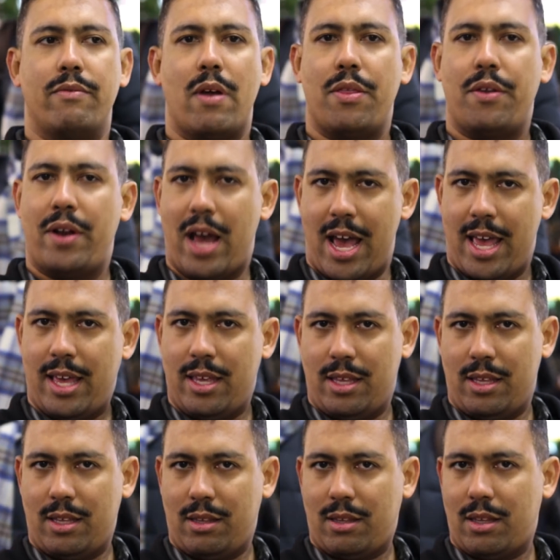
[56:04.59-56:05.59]
rather not
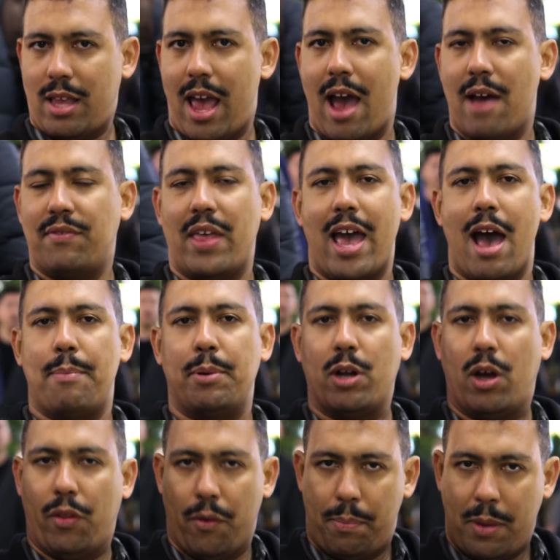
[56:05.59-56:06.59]
have that happen
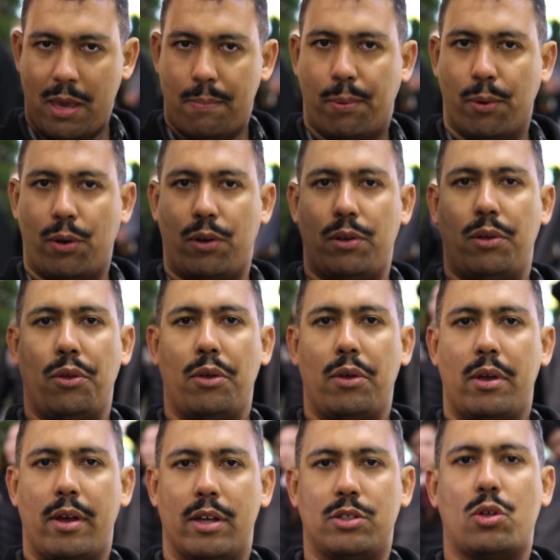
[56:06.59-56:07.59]
to other people.
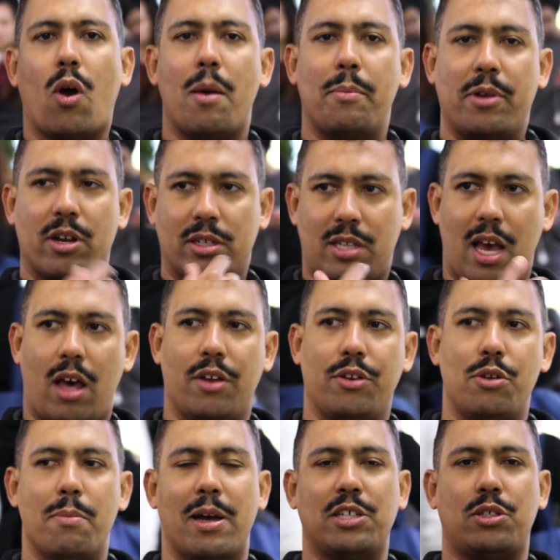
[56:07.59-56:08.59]
And so I'm here telling
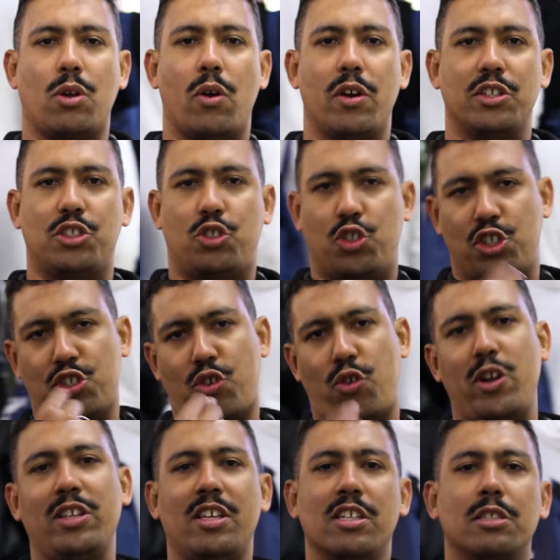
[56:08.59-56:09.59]
you my story as
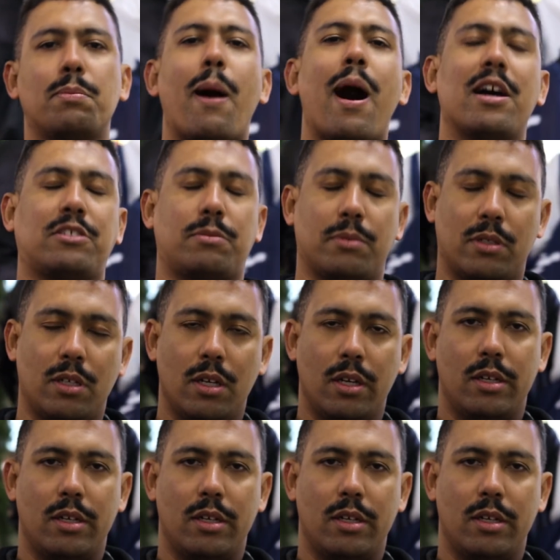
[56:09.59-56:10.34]
discreetly as possible.